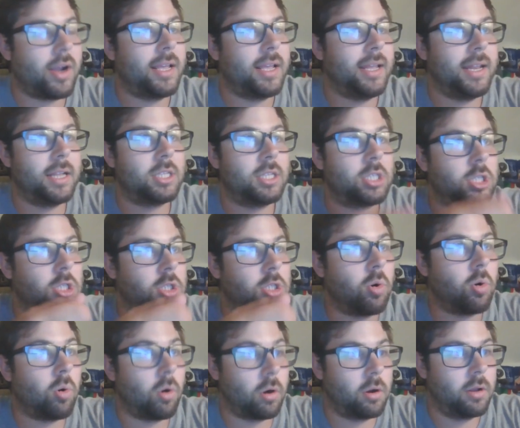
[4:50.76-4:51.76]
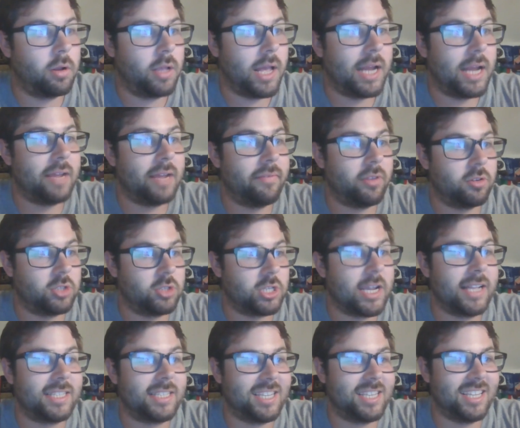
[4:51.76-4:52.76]
he didn't score any of those
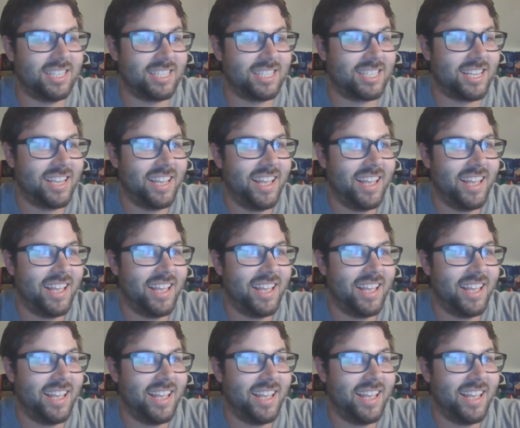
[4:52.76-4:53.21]
chances.